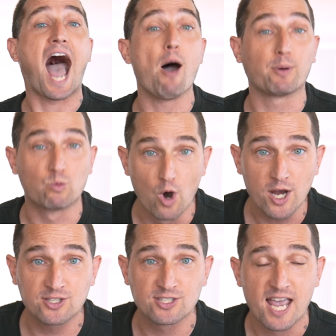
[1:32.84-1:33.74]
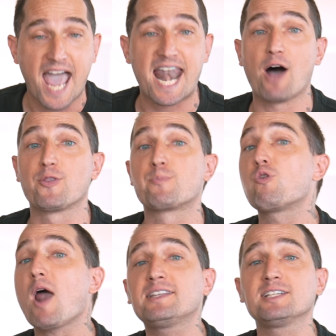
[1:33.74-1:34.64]
how it works and how the
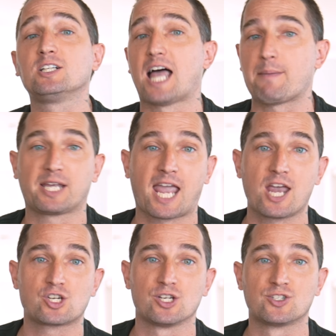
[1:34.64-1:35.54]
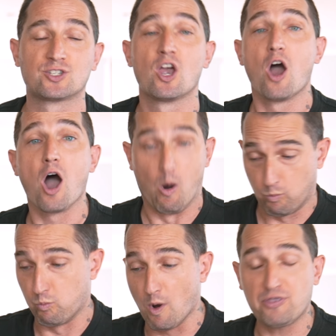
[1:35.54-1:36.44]
practical applications
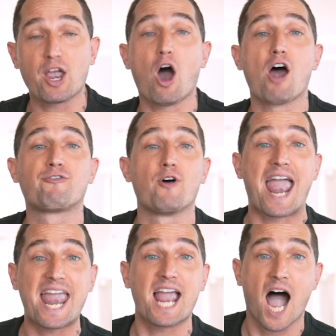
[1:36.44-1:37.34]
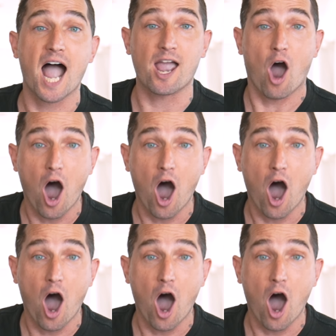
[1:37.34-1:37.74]
what they are for AI